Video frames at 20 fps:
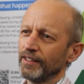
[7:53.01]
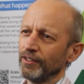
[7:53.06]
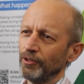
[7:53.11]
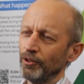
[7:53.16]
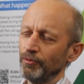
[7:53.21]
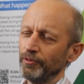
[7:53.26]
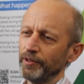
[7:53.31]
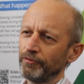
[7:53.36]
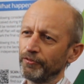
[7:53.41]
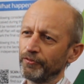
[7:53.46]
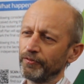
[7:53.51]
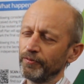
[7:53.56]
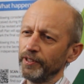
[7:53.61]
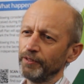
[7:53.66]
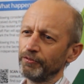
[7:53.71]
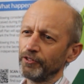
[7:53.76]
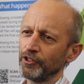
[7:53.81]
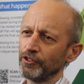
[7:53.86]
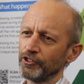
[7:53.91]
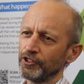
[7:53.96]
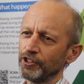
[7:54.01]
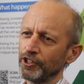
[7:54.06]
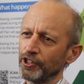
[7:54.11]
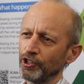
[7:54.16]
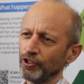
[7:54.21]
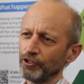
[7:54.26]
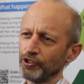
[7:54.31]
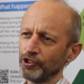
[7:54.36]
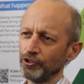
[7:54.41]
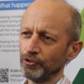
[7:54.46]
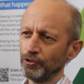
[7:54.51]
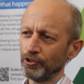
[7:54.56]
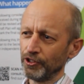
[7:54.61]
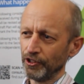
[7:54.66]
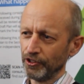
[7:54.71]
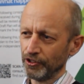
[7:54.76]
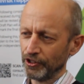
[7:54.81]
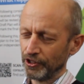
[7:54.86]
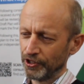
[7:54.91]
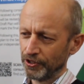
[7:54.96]
Well, we've gone to
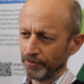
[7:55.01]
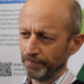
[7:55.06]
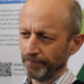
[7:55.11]
consultants